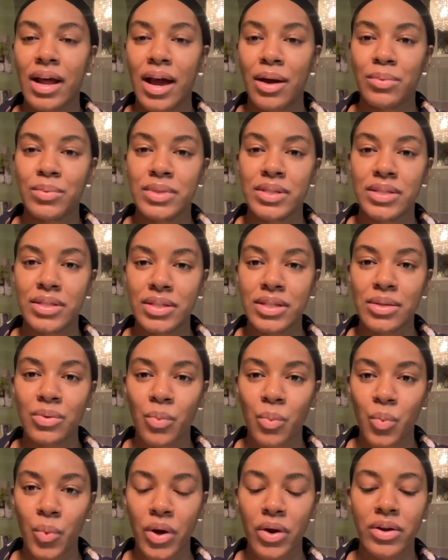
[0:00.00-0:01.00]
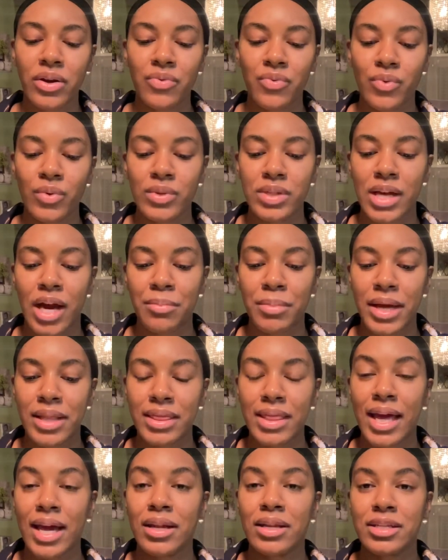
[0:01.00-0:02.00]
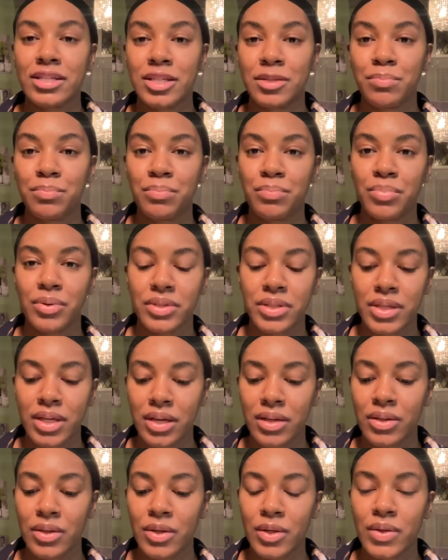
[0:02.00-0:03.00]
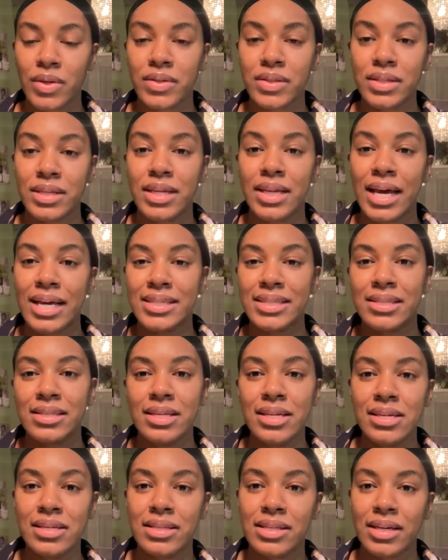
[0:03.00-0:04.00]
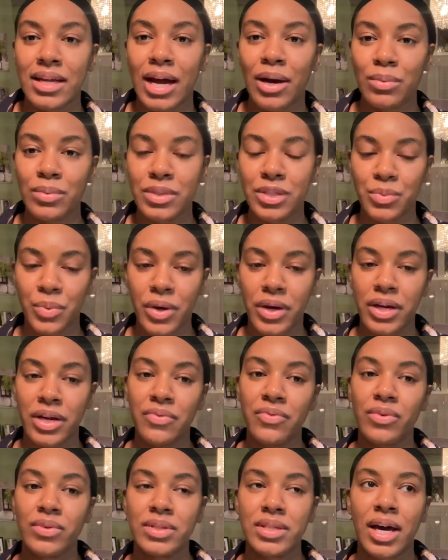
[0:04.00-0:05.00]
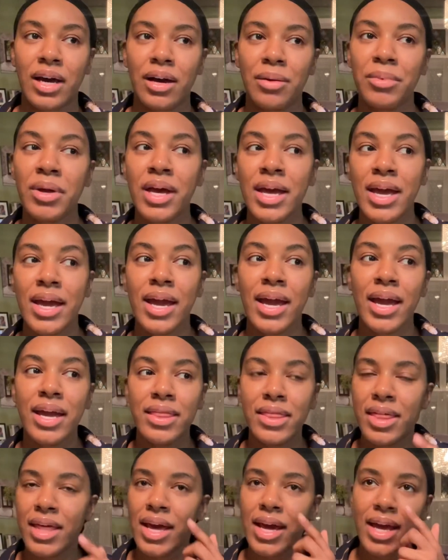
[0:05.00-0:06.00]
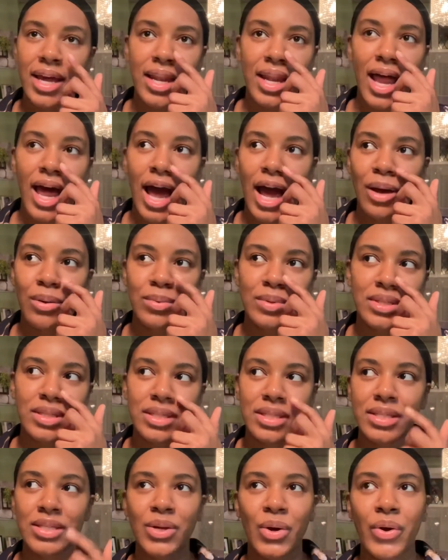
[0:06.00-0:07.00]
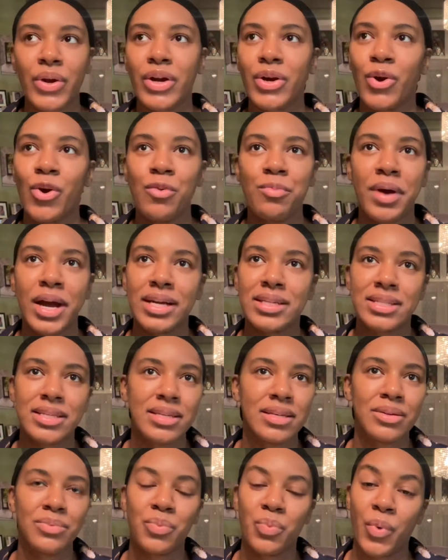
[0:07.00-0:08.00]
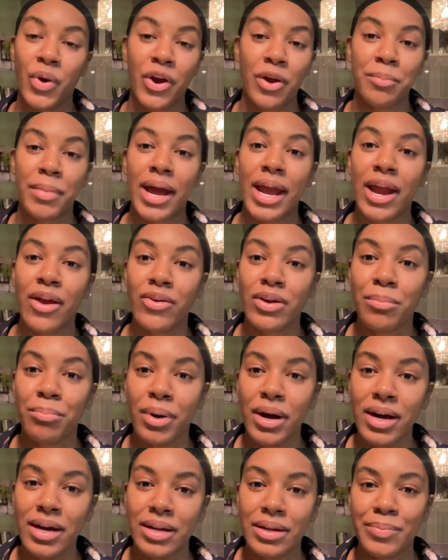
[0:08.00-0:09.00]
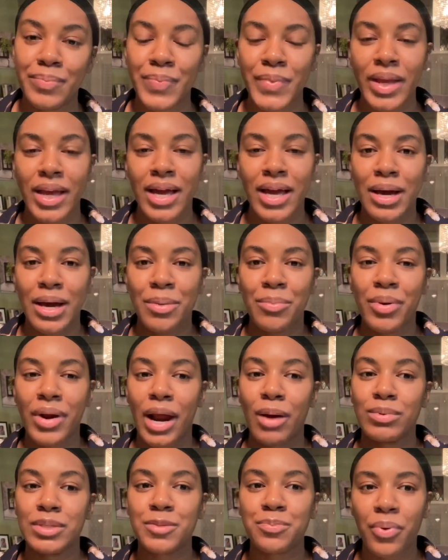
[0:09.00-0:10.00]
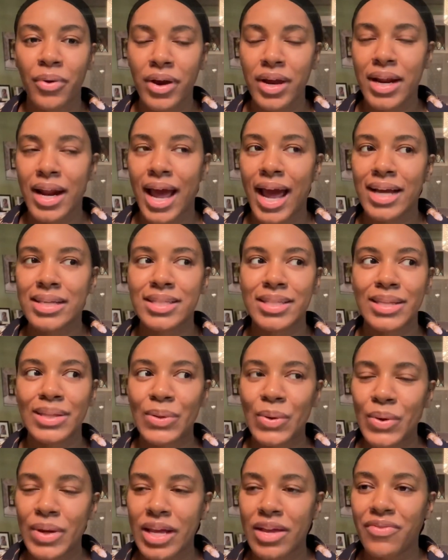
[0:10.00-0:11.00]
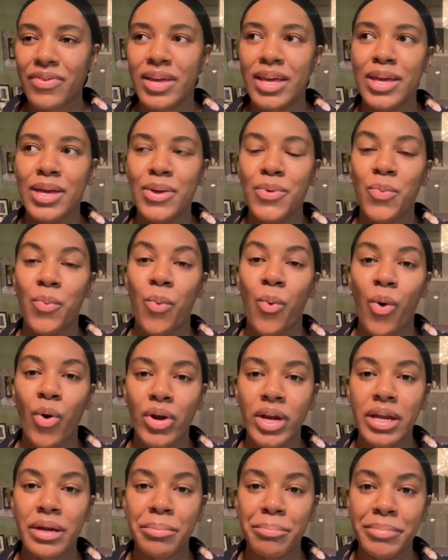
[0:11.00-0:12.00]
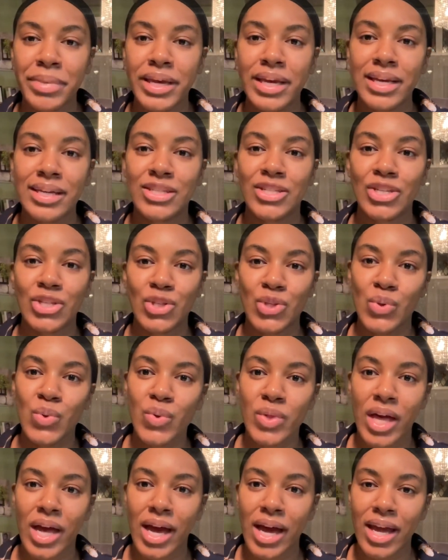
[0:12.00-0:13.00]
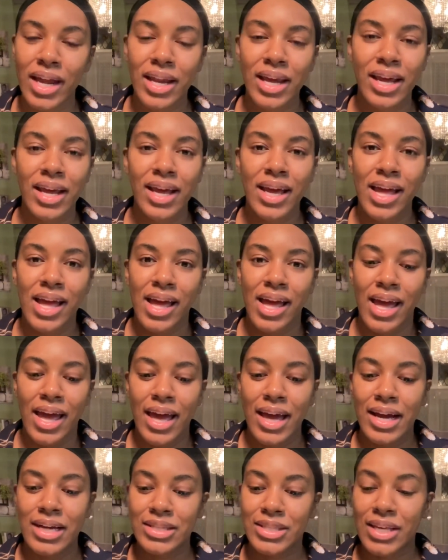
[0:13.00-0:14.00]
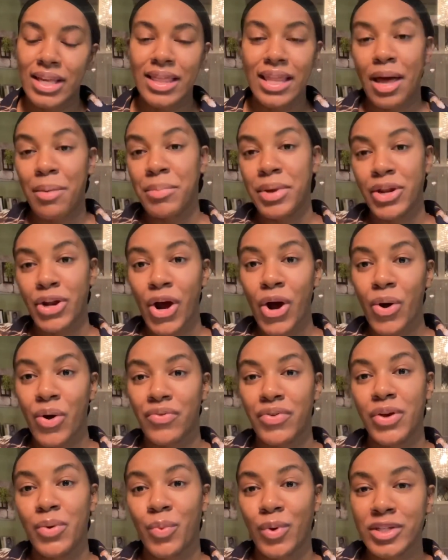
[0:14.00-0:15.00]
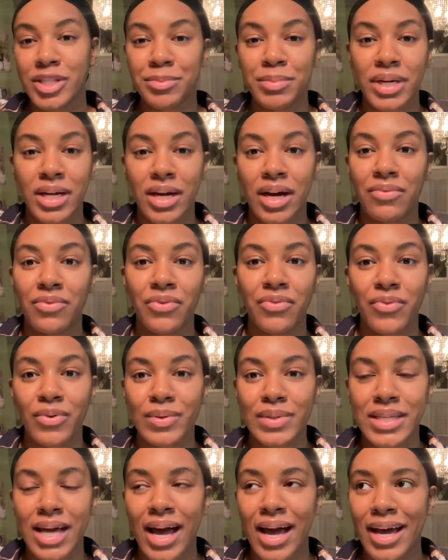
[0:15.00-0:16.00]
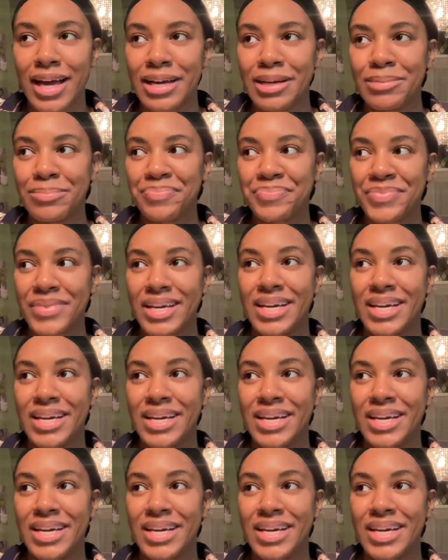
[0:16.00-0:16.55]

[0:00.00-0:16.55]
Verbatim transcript: I was wearing it full time at that particular, in that season, I was wearing it full time. And then I was just gonna go back to wearing my hair in a bun. But I was praying, I asked the Lord if he wanted me to do that. to let me know if he wants me to cover full time.